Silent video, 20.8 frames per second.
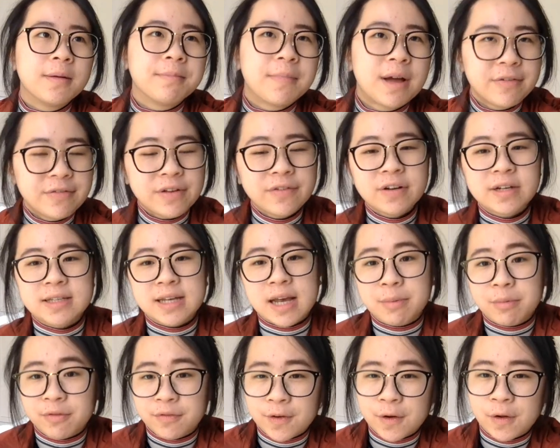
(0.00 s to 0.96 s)
My favorite
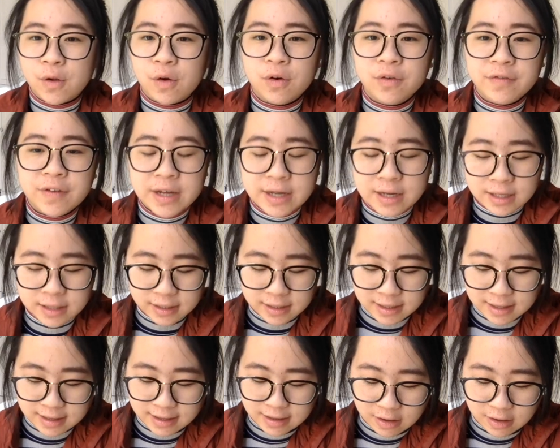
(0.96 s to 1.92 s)
type of clothing,
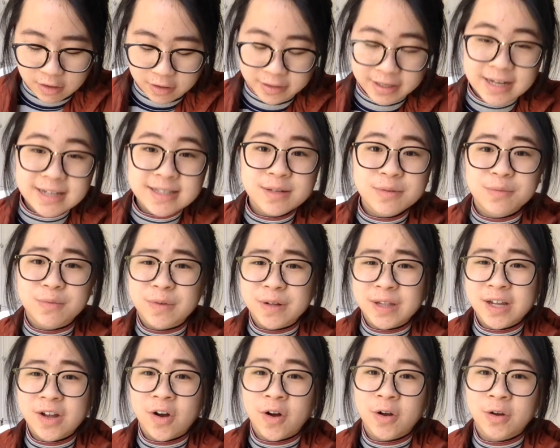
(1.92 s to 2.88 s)
that's a
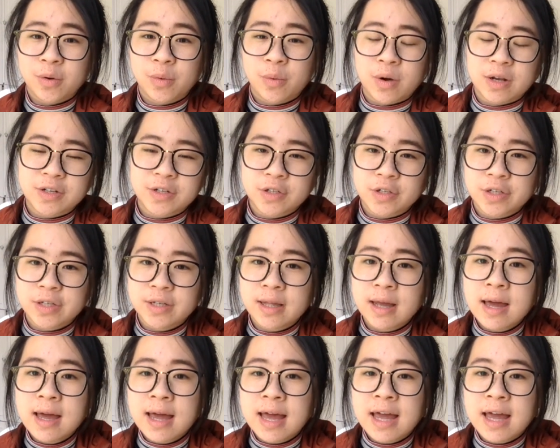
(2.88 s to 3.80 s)
really hard question.